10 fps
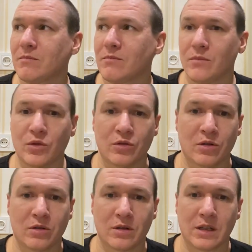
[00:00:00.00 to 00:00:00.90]
You
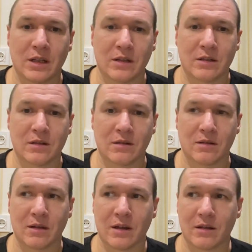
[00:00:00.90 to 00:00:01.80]
don't need
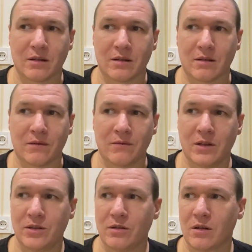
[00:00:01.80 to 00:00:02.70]
like a
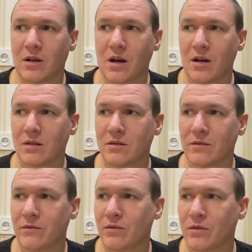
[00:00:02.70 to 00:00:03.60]
video card
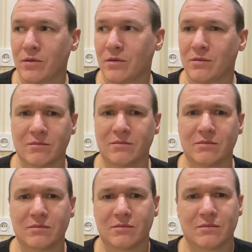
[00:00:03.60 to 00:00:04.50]
for
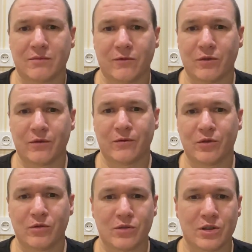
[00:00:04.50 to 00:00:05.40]

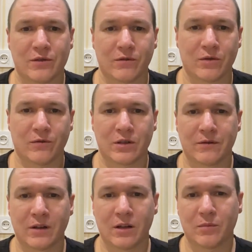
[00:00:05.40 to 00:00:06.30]
usage for
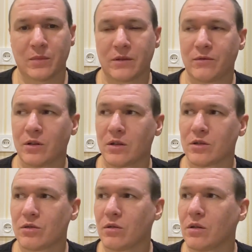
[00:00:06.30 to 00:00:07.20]
development for
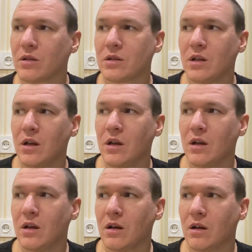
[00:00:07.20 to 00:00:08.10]
Android,
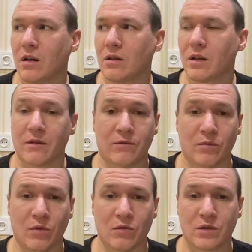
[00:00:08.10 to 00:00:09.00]
like for
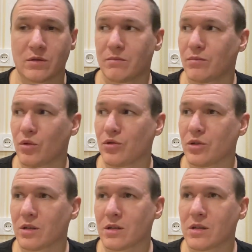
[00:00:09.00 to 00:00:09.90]
most
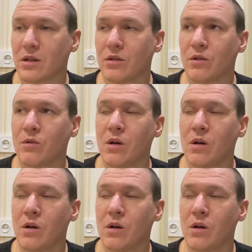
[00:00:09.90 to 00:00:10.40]
projects I know.